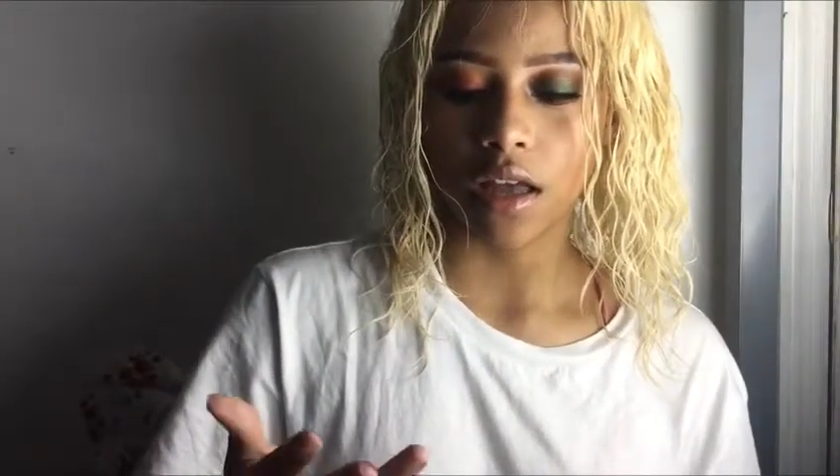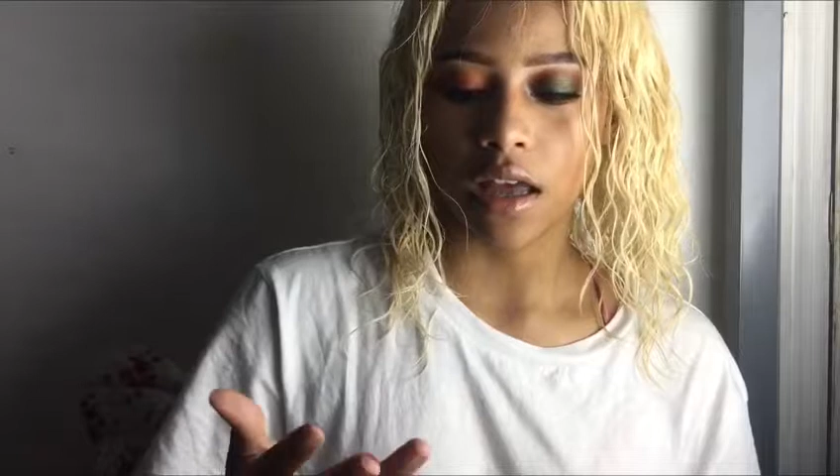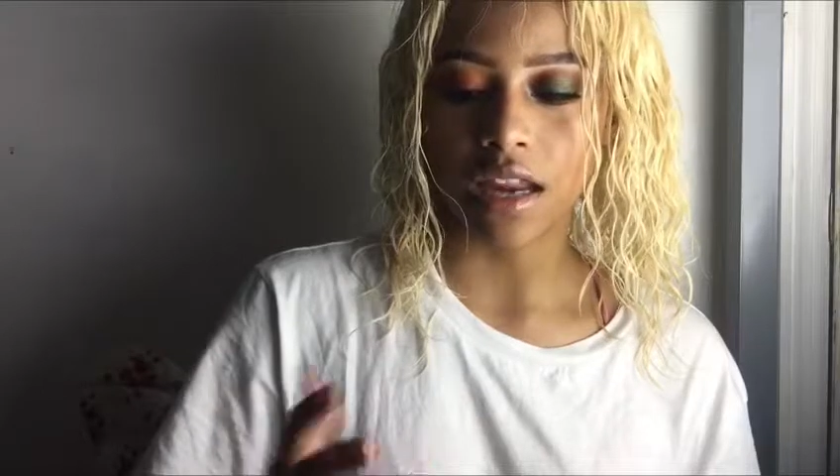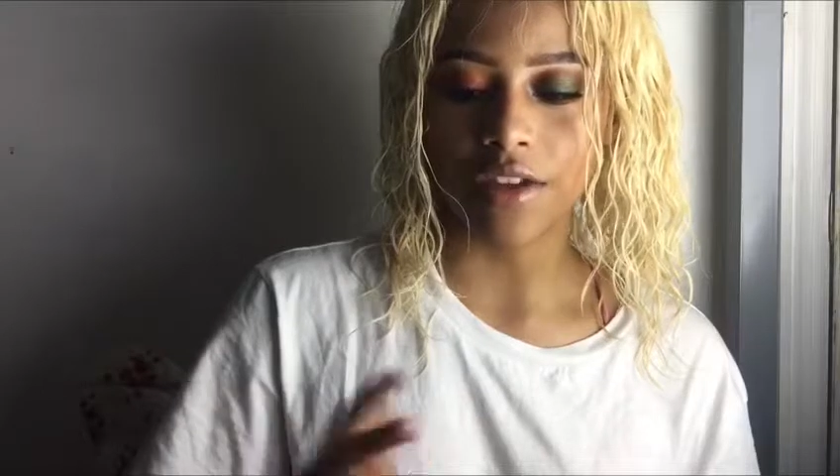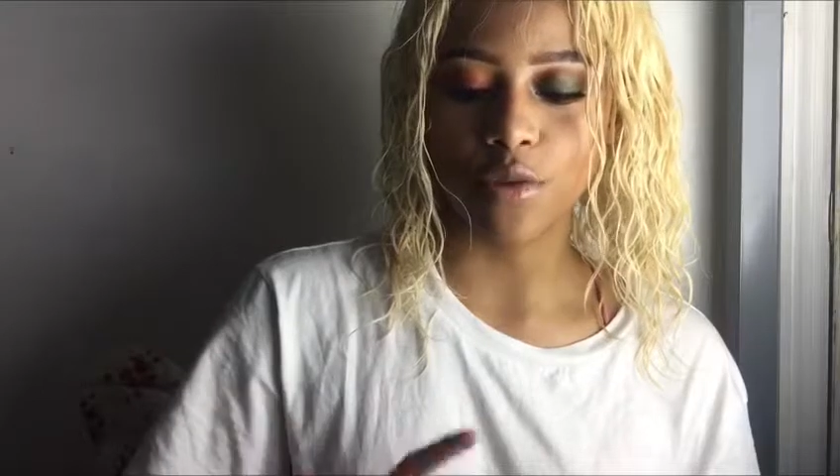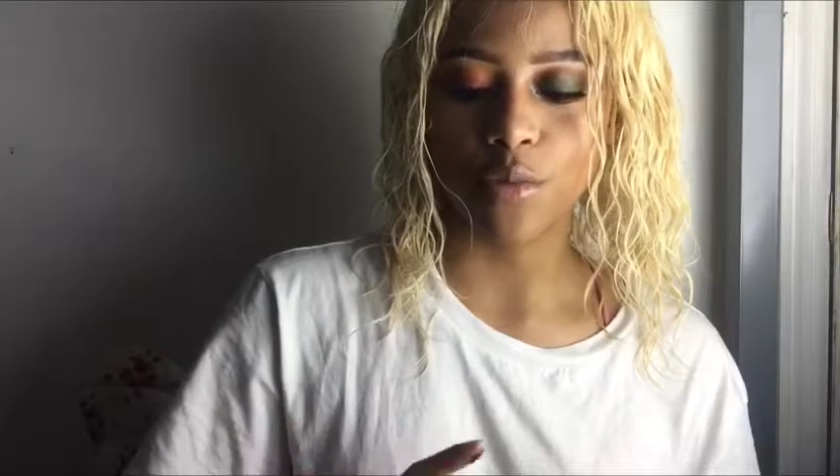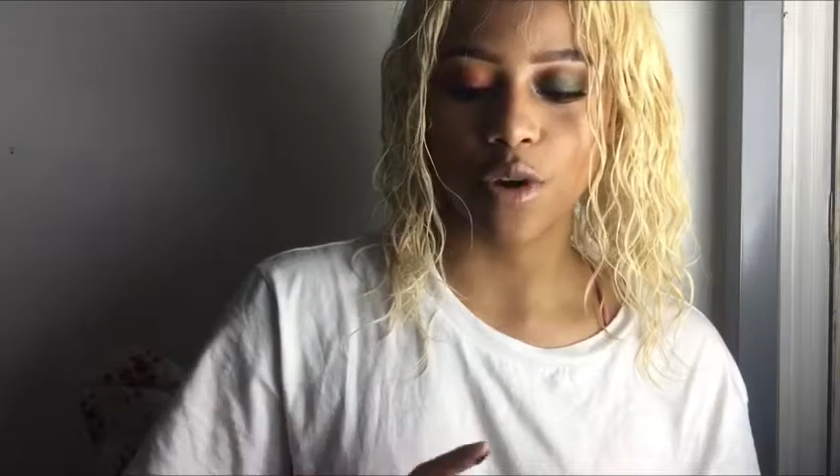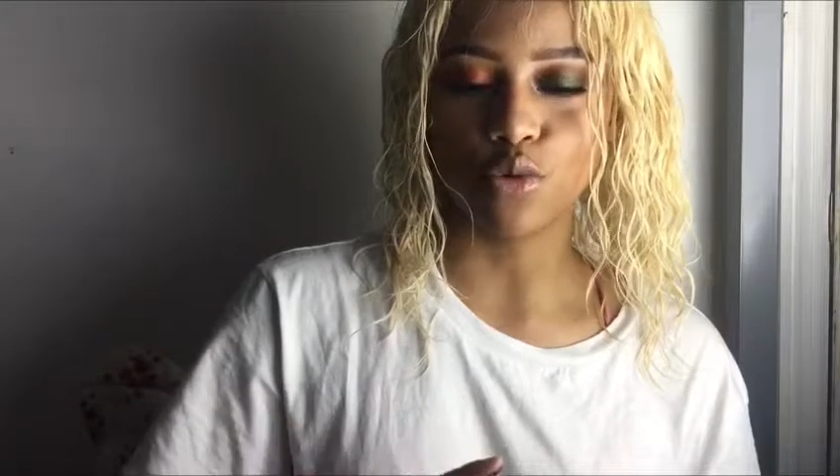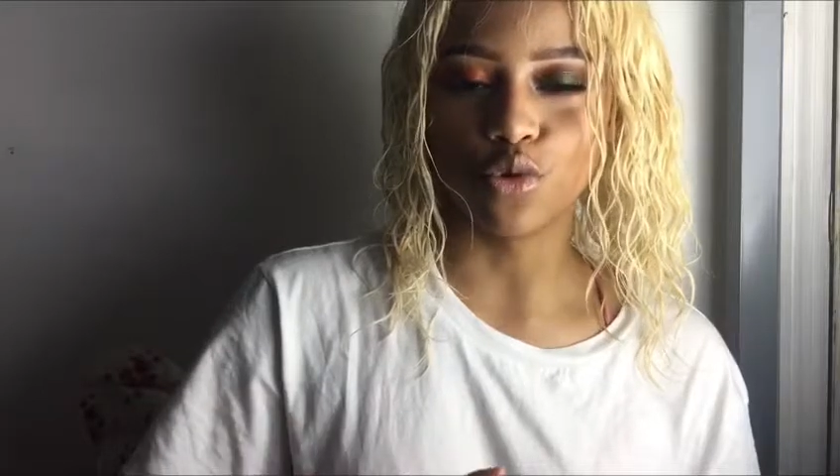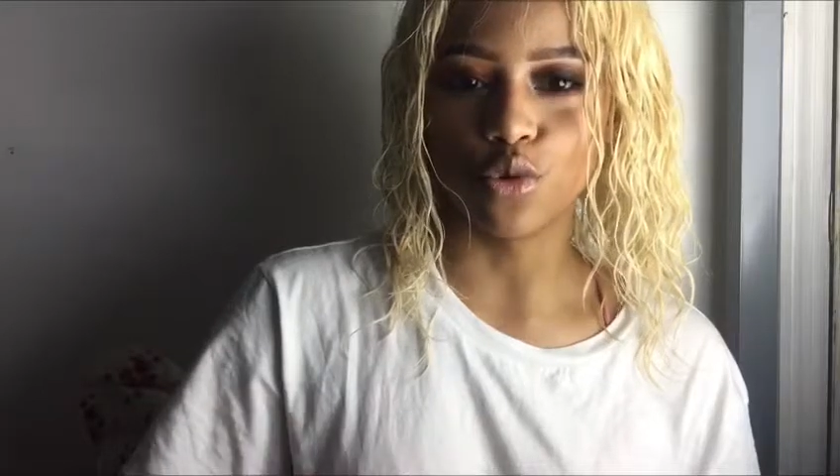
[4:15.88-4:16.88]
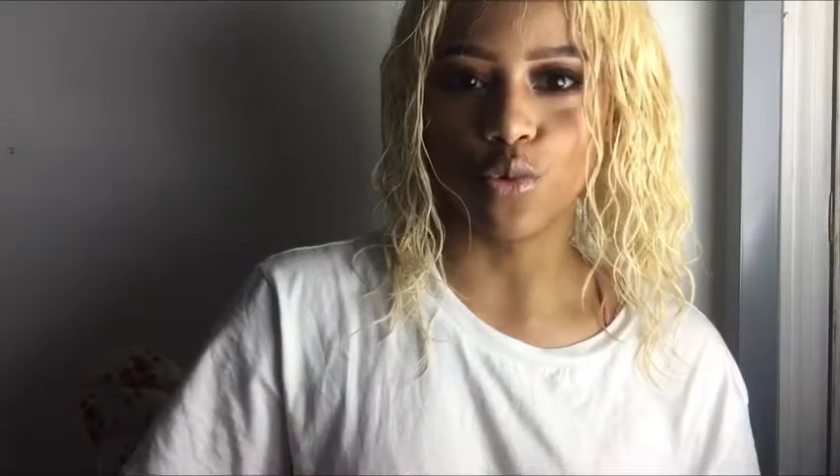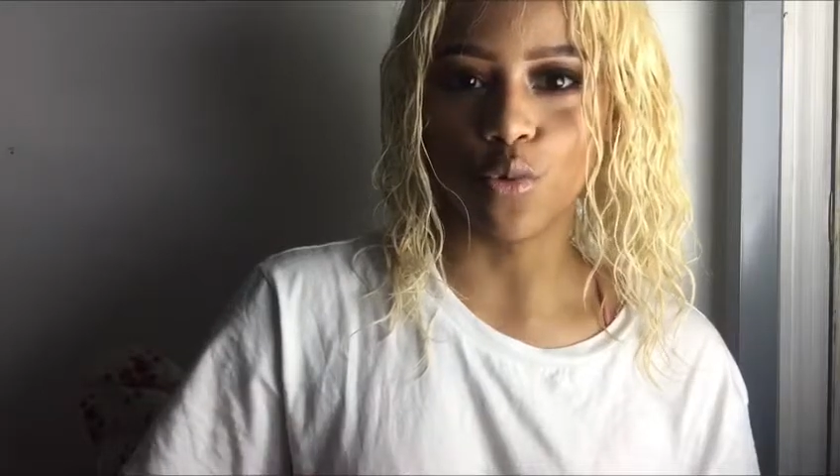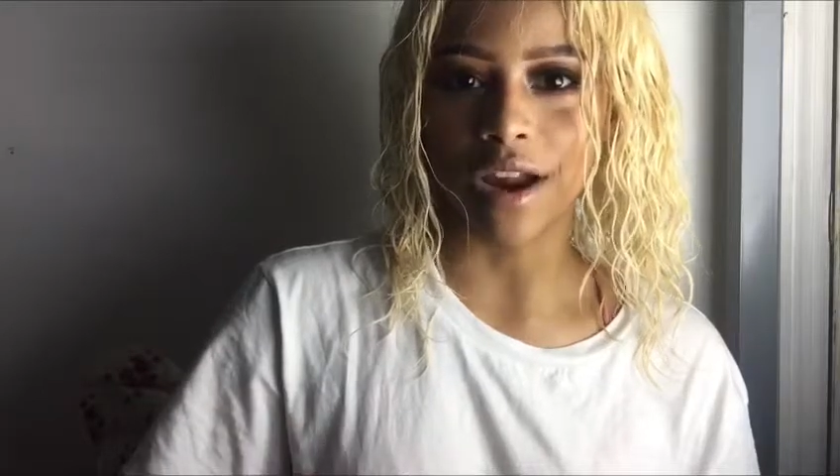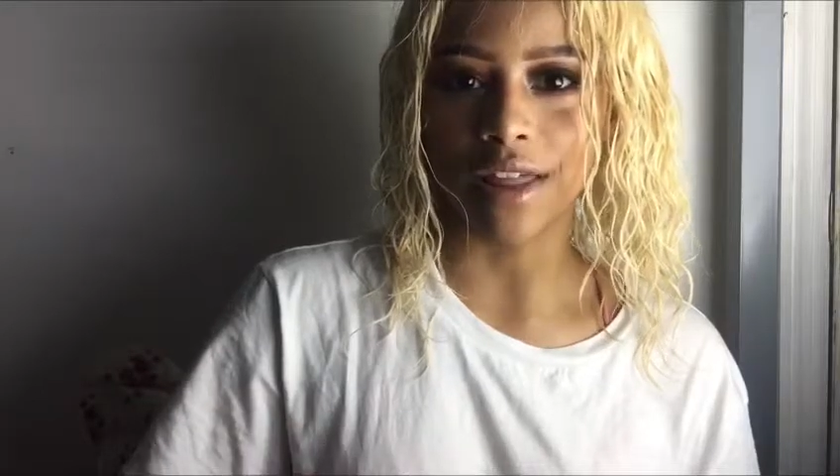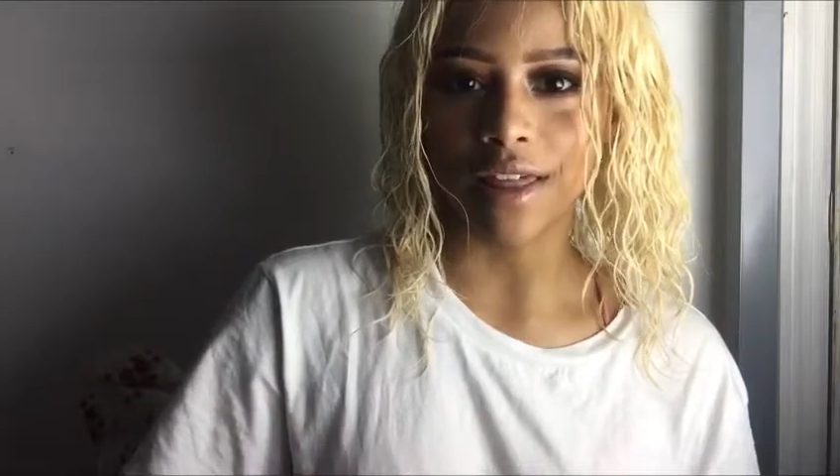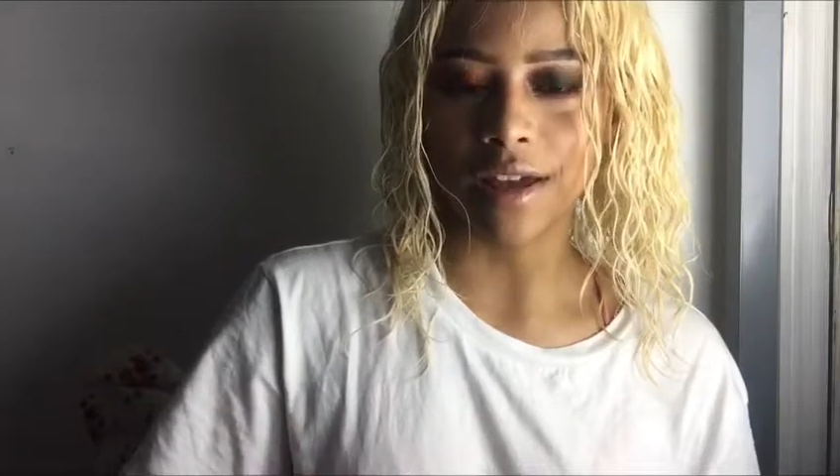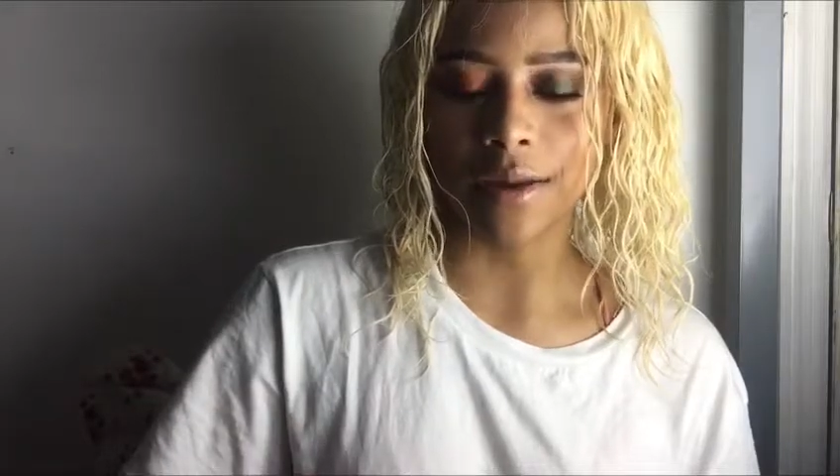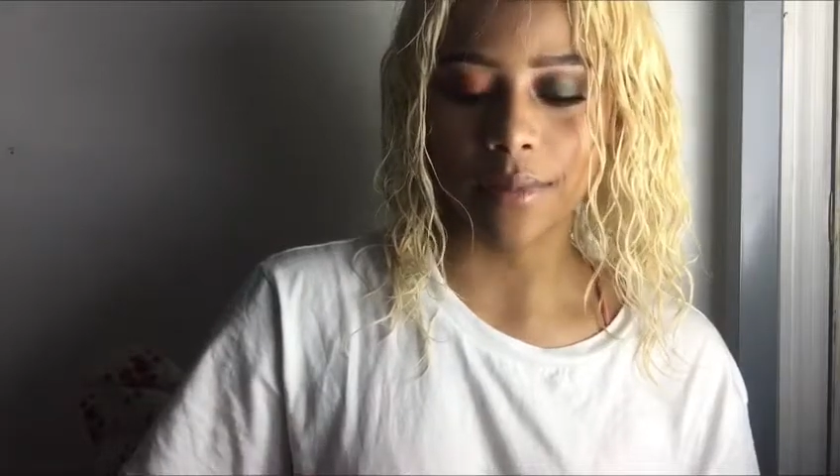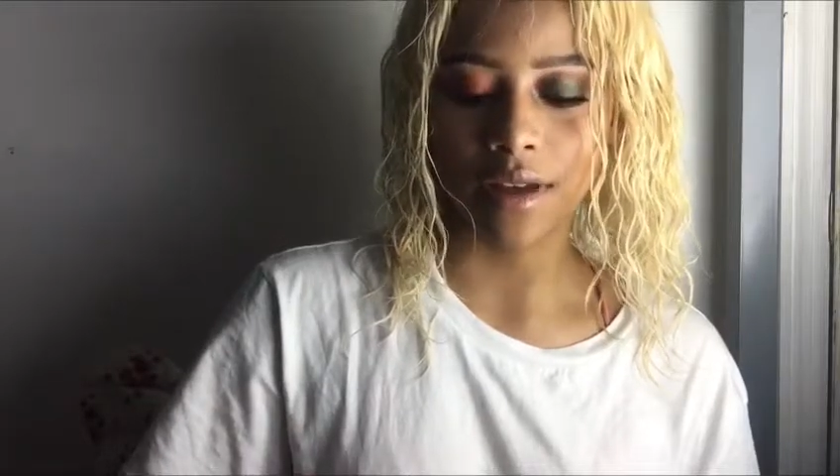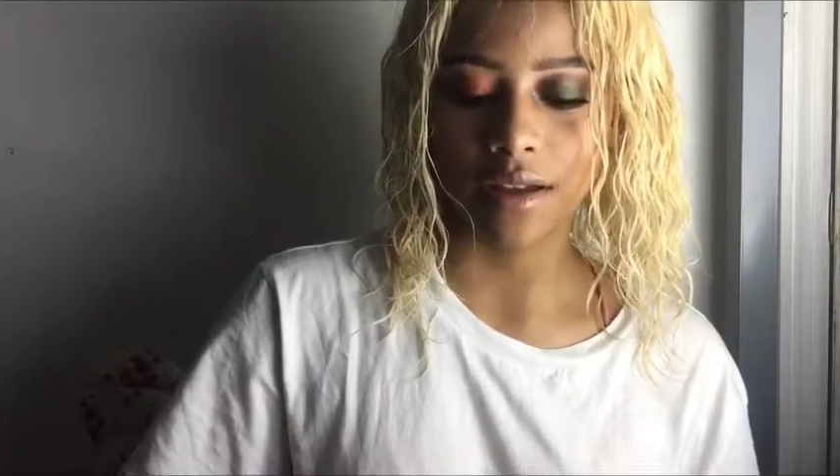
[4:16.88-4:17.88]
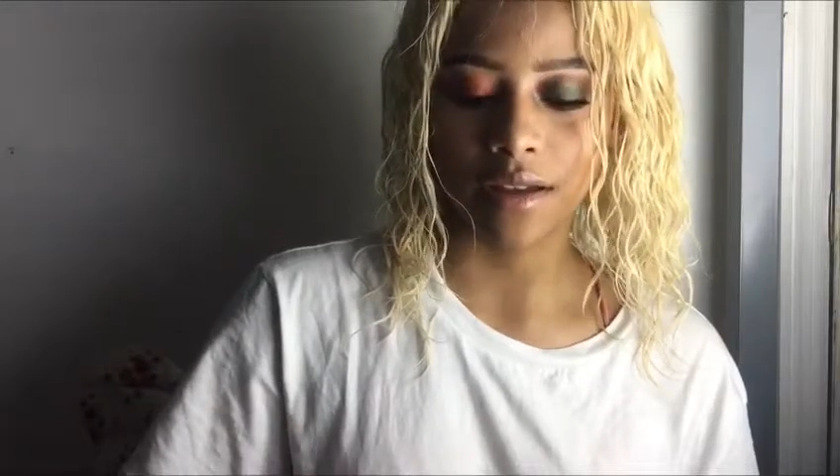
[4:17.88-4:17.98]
and even when you do wear them,